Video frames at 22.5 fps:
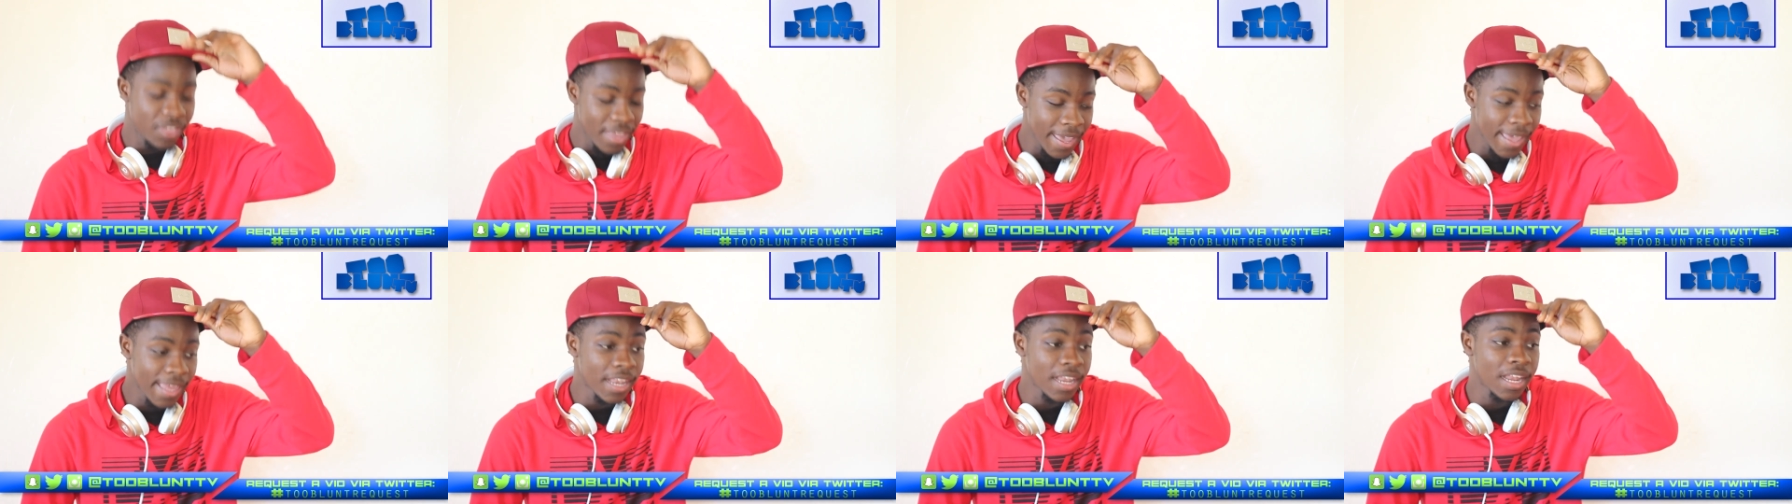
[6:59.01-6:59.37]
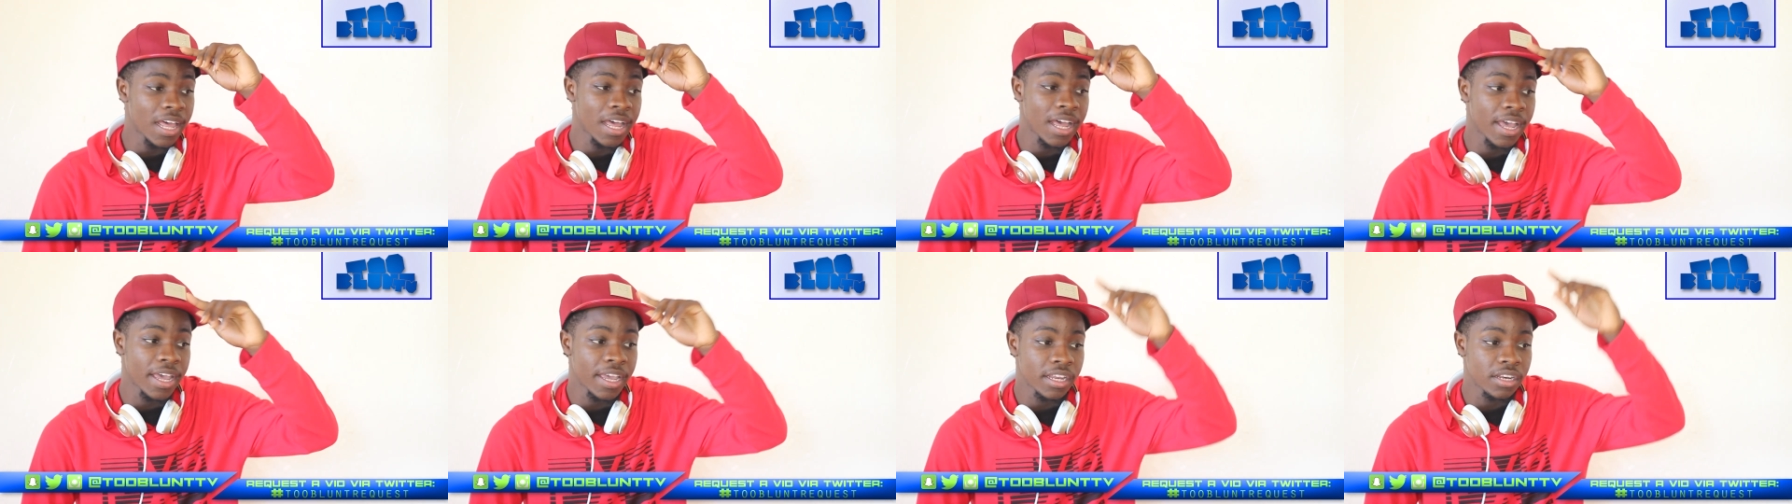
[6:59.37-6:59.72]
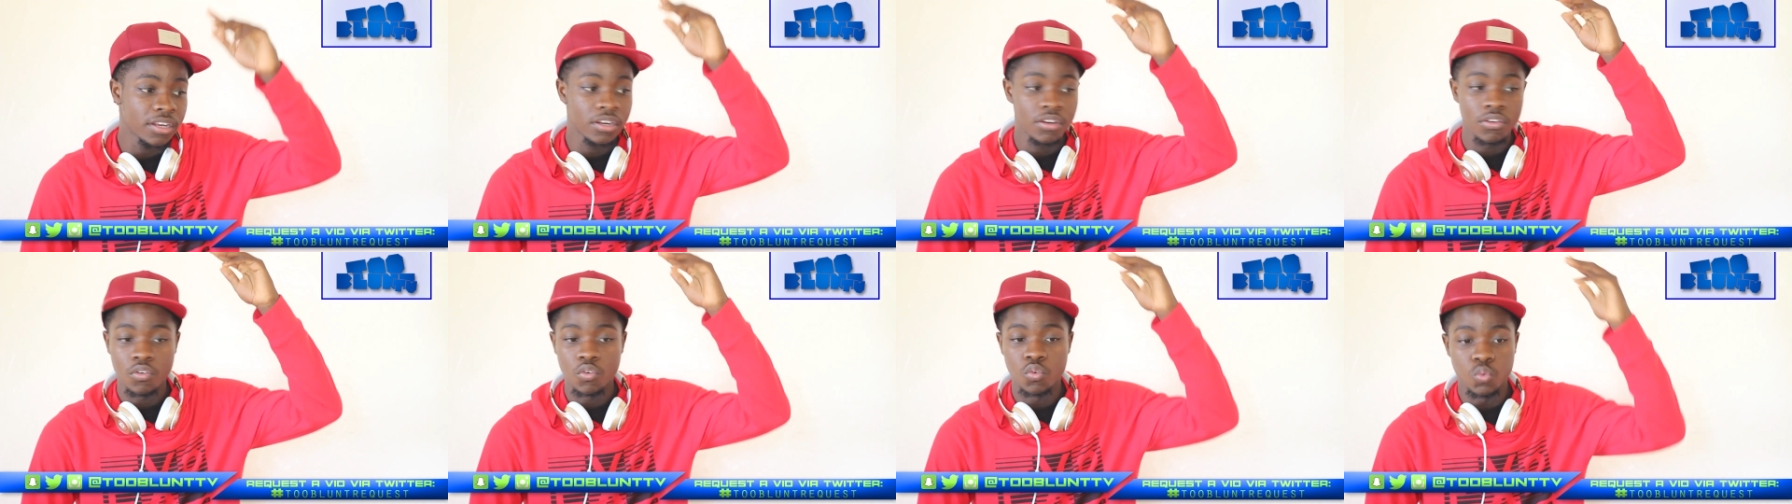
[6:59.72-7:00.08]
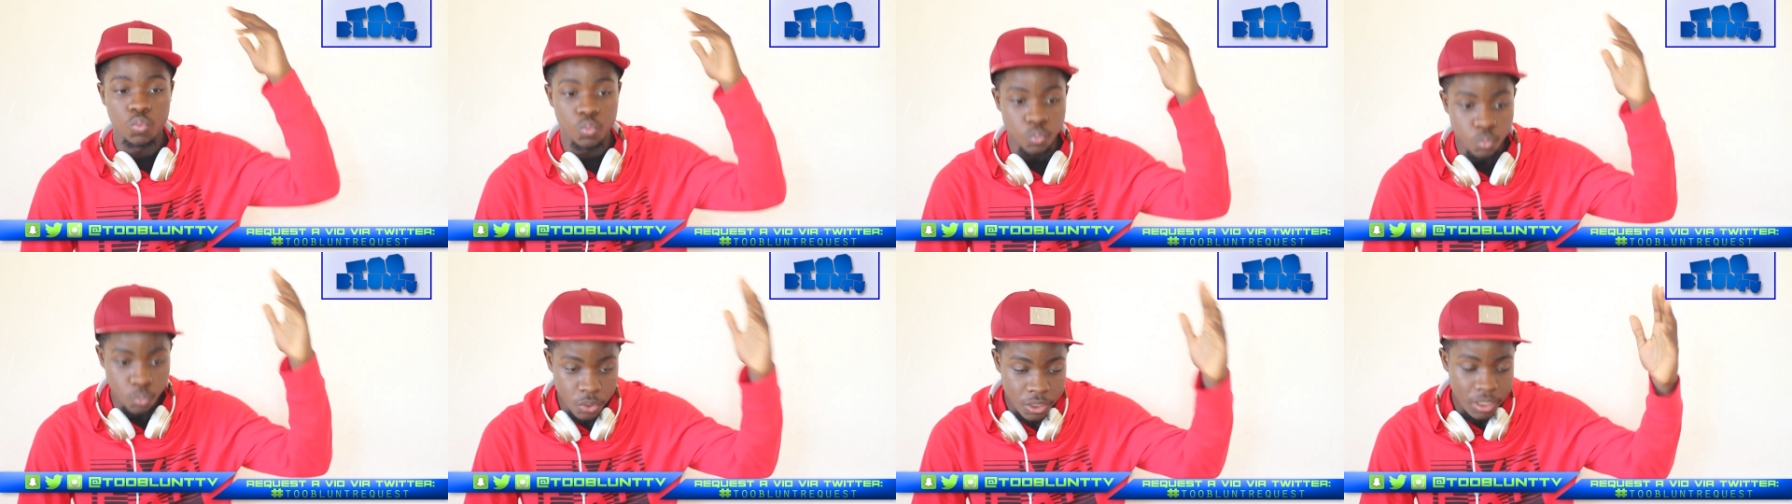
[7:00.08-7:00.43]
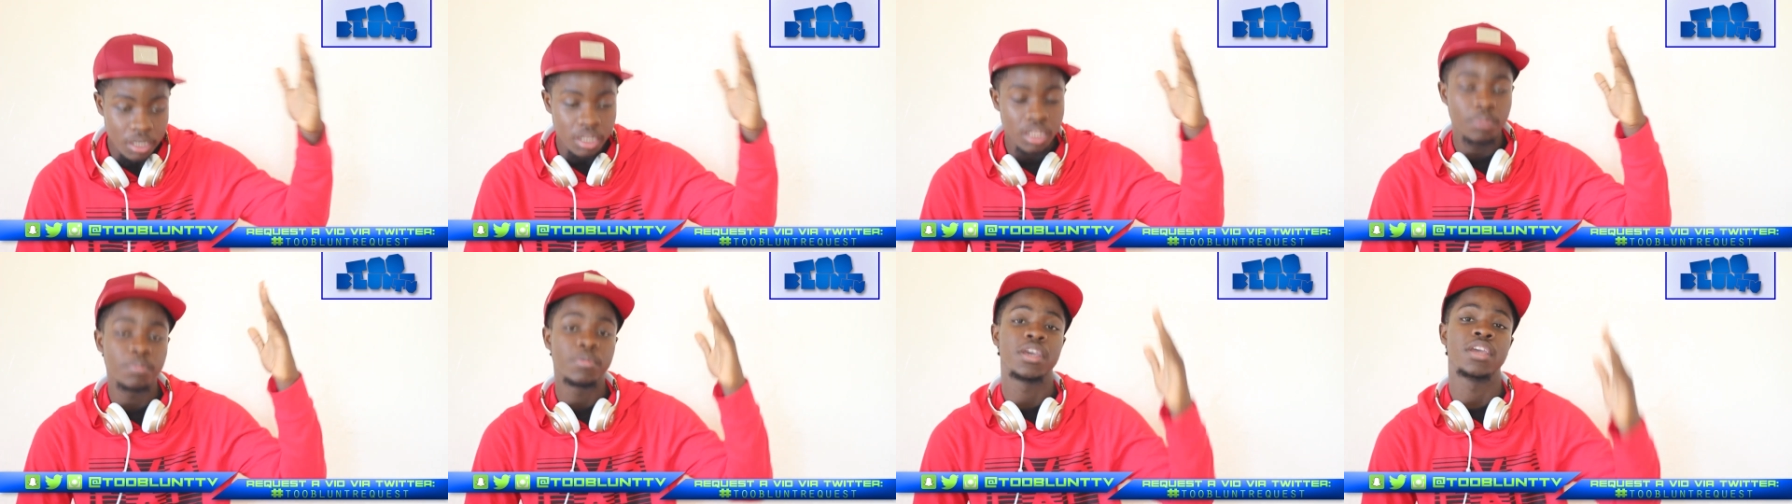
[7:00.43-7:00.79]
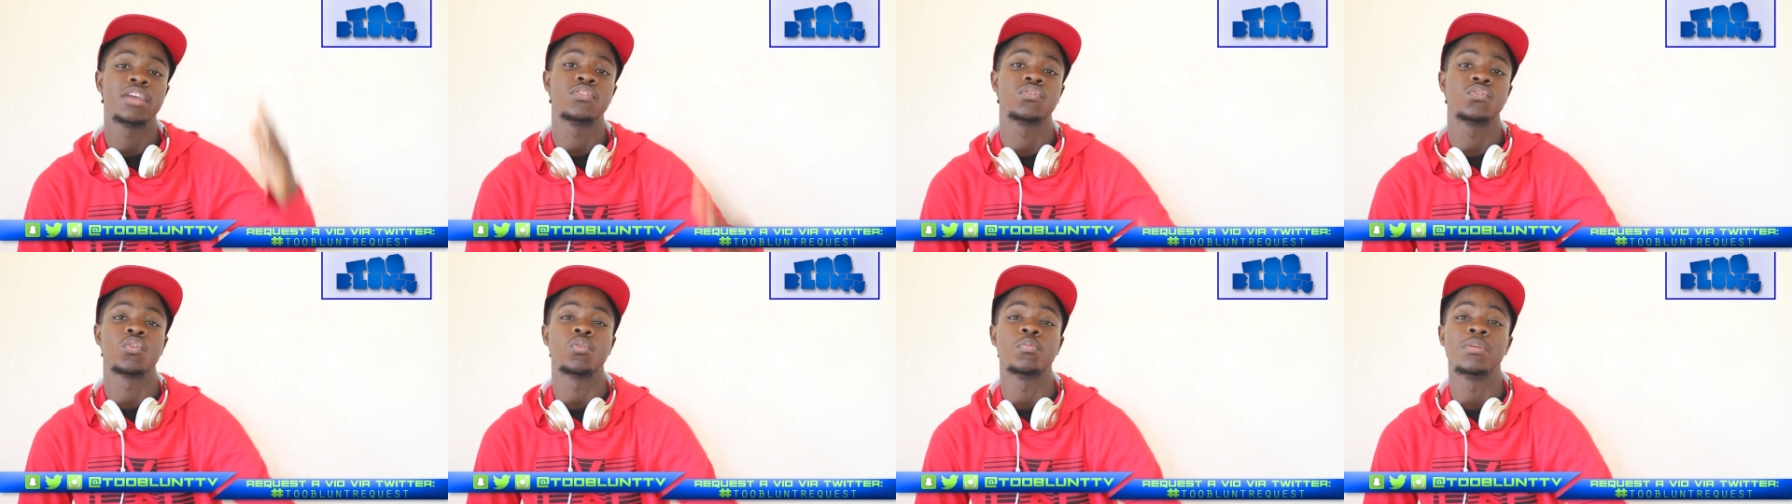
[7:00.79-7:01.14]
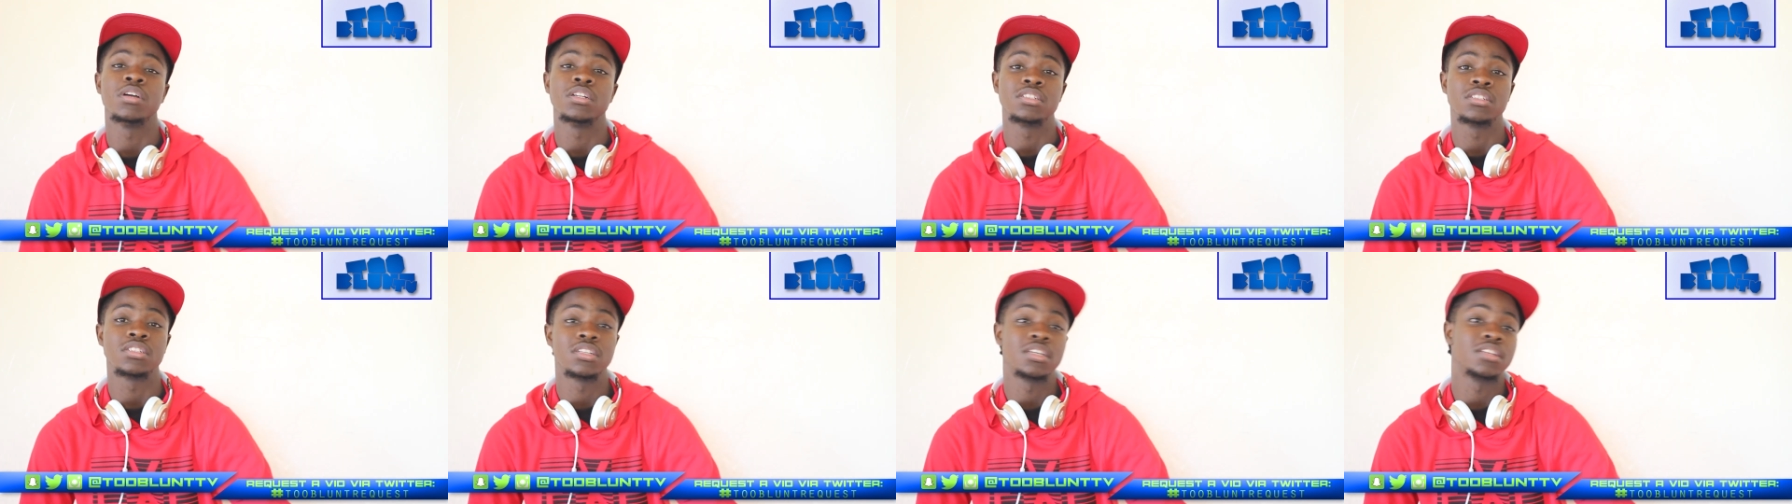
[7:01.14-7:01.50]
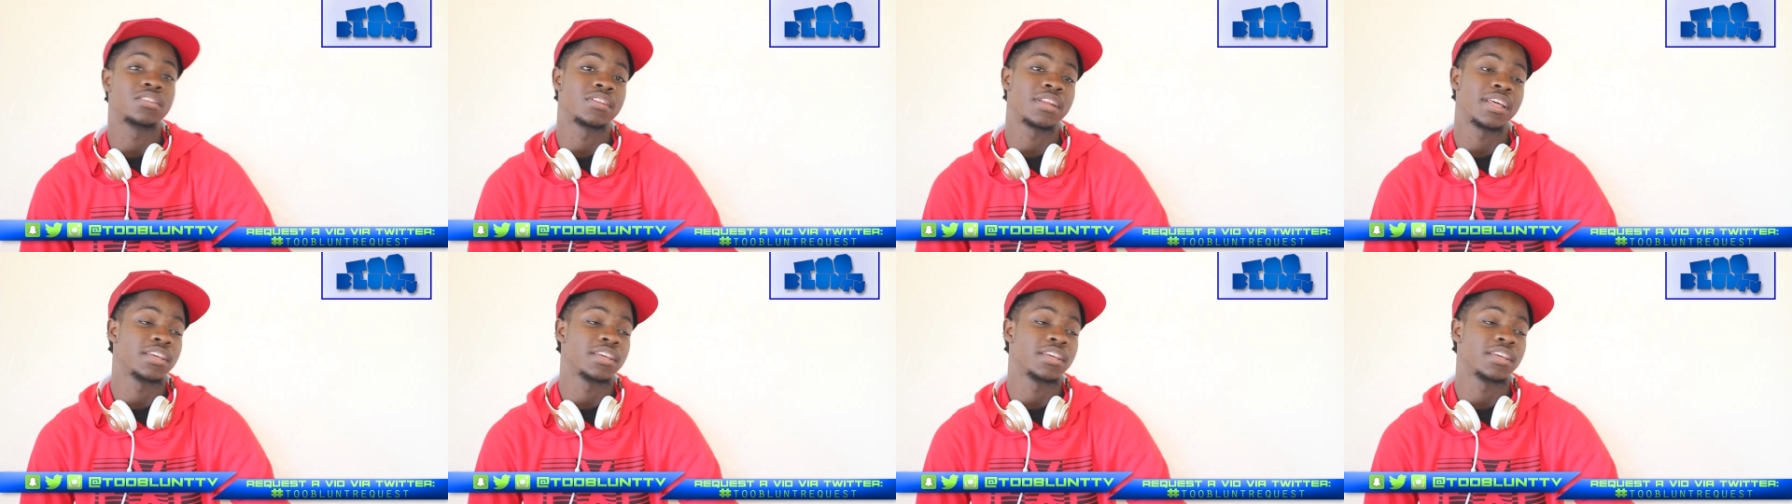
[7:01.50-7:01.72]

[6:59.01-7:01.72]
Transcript: That line really made so much sense.